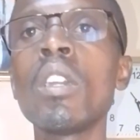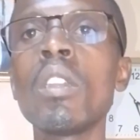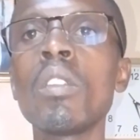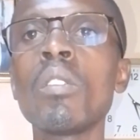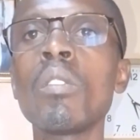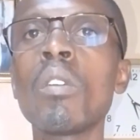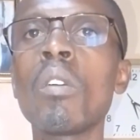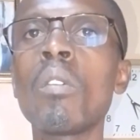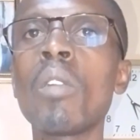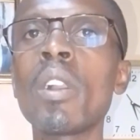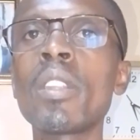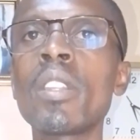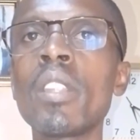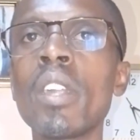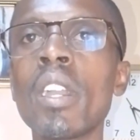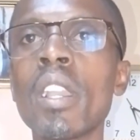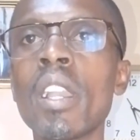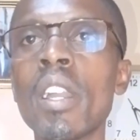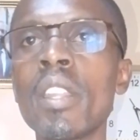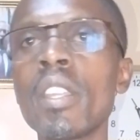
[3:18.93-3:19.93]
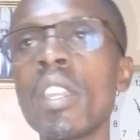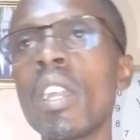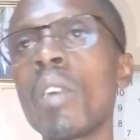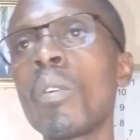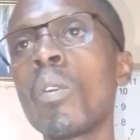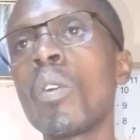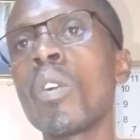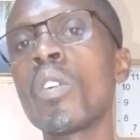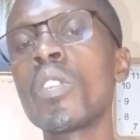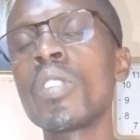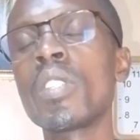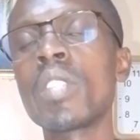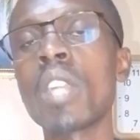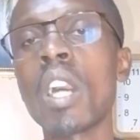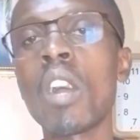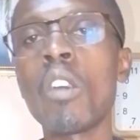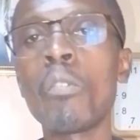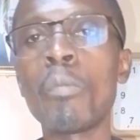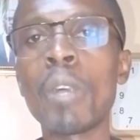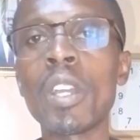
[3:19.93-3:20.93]
what their career was,
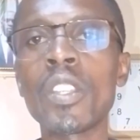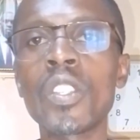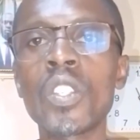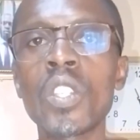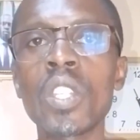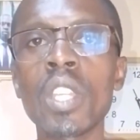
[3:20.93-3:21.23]
how much